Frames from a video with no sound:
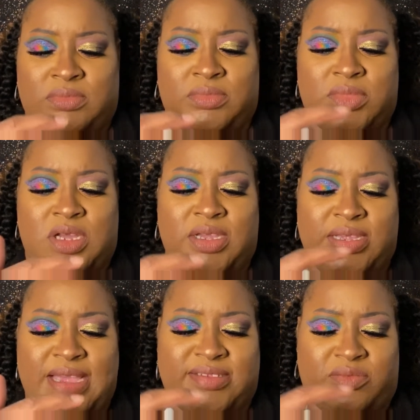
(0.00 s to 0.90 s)
It
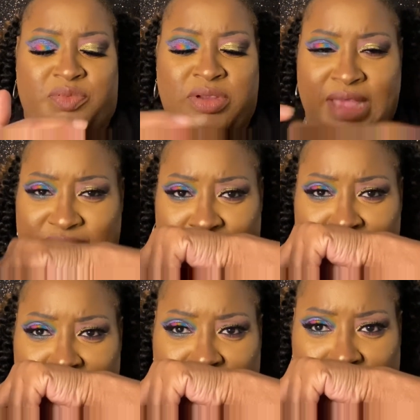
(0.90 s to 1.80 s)
has a
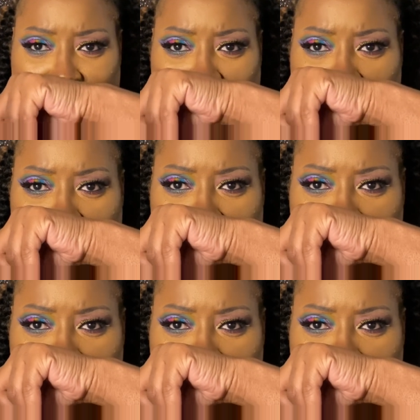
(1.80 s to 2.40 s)
pretty strong